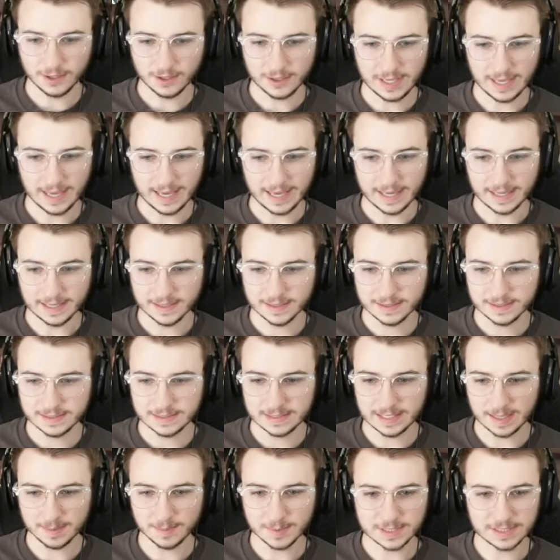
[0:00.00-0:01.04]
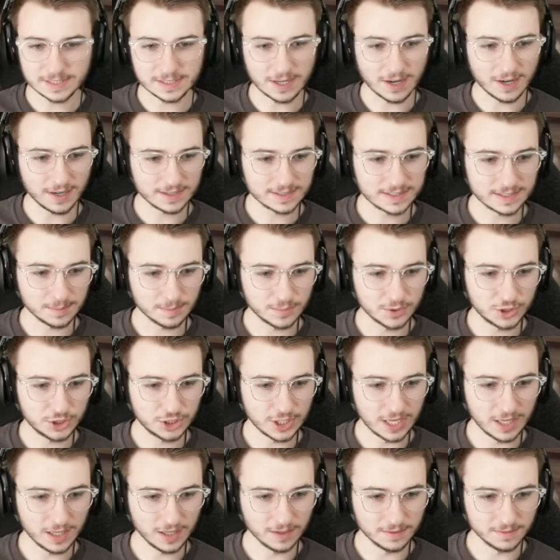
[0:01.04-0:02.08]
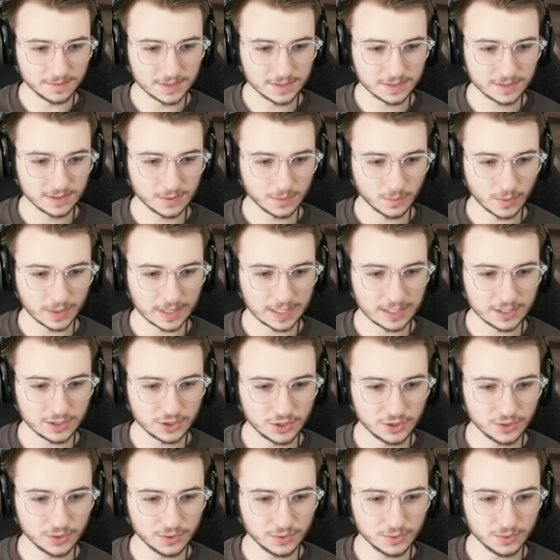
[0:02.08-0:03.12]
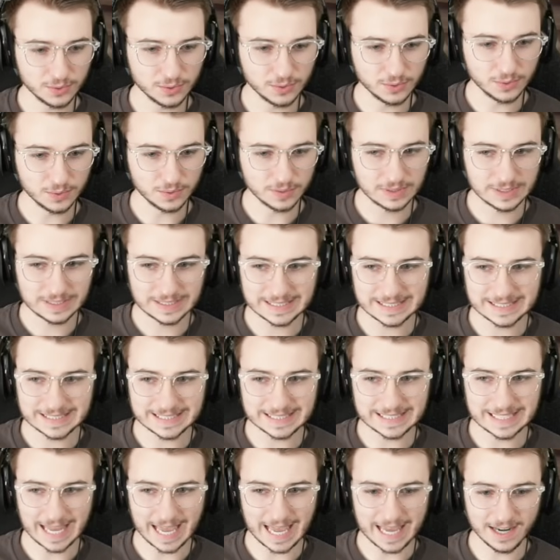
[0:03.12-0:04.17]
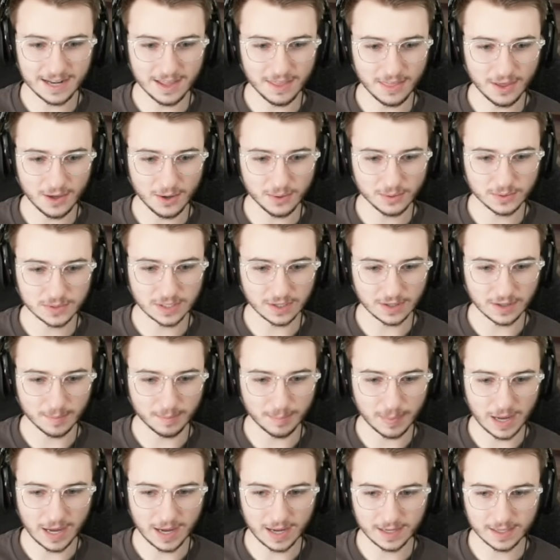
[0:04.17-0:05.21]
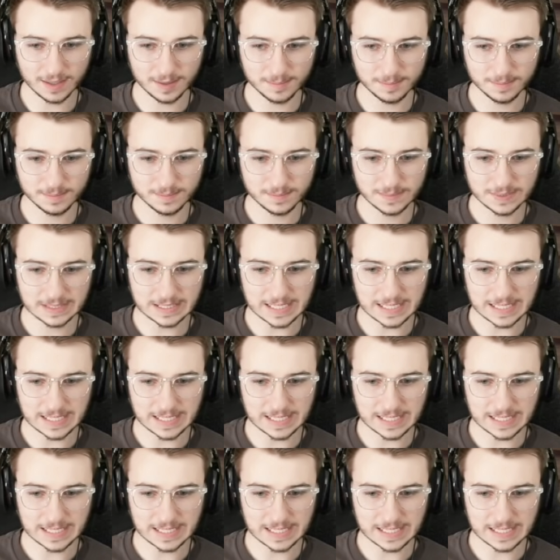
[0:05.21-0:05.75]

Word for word: Okay. Time to stock some shelves. We're going to do ten of those on the bottom.